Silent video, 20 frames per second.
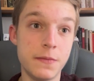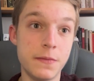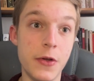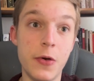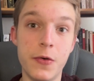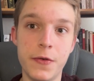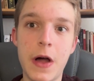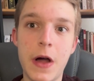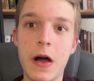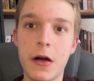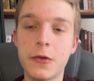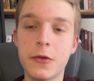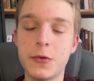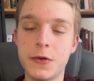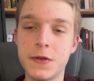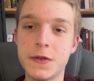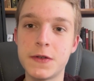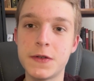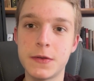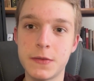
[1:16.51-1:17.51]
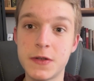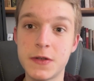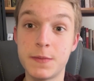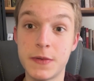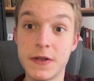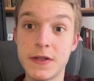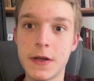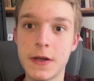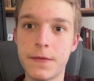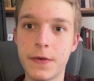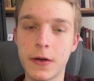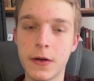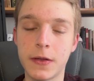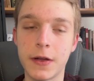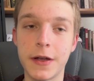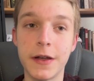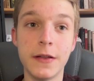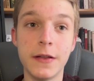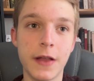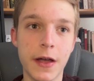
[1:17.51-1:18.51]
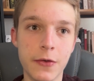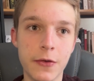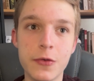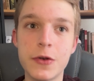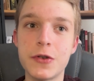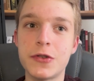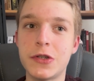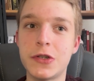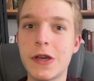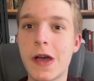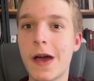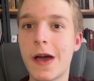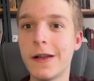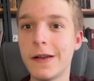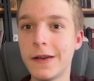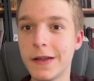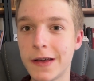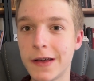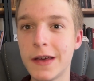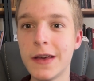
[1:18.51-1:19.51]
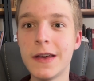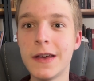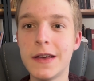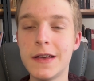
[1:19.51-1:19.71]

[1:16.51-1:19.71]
their doctrines specifically, like Christianity,